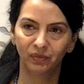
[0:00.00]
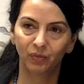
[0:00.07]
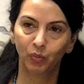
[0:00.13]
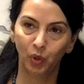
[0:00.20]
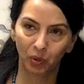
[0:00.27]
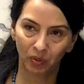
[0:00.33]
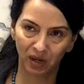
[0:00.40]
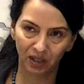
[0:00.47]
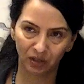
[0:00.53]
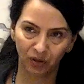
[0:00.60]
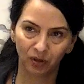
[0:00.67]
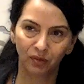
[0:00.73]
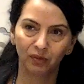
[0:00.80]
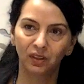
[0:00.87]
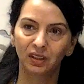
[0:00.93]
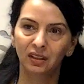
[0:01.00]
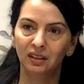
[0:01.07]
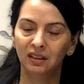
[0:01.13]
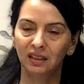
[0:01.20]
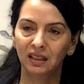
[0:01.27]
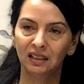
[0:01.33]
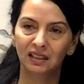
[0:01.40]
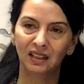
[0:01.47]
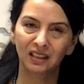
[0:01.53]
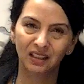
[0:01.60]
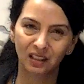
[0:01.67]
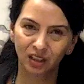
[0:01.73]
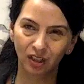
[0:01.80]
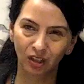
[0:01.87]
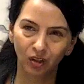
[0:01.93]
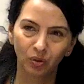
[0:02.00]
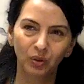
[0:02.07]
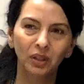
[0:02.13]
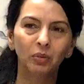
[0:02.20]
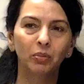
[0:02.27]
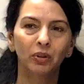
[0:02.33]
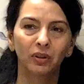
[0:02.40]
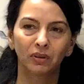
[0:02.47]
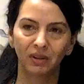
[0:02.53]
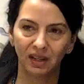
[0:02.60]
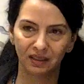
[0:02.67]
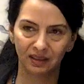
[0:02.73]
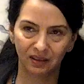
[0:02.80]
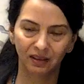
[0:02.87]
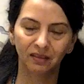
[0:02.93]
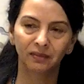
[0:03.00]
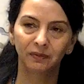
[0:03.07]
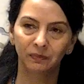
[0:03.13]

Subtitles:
progression of the disease. It's slowly progressive.